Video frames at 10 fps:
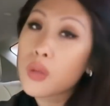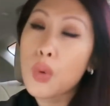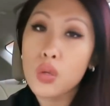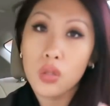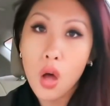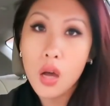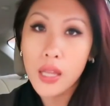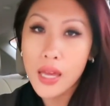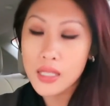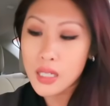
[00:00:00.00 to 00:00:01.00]
the most long
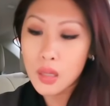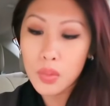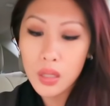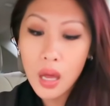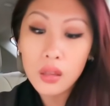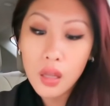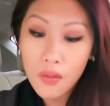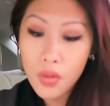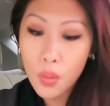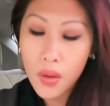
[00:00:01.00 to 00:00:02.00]
lasting, but I
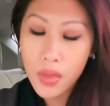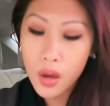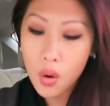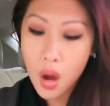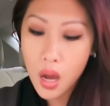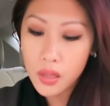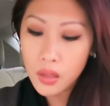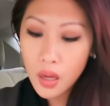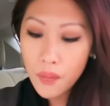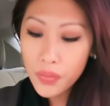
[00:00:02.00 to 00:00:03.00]
love the way they go on.
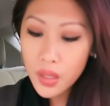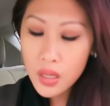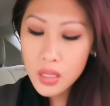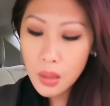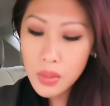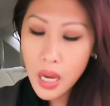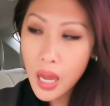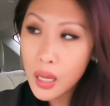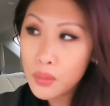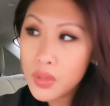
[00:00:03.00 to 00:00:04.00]

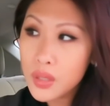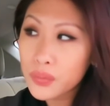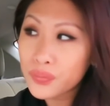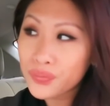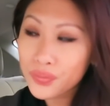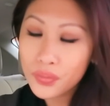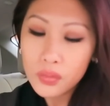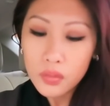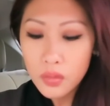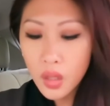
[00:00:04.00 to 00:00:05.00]
Sometimes
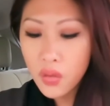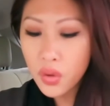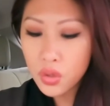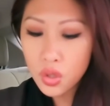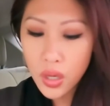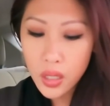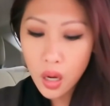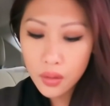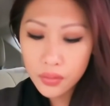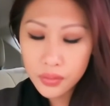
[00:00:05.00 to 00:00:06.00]
there's a
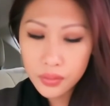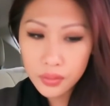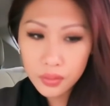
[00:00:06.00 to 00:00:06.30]
trade-off.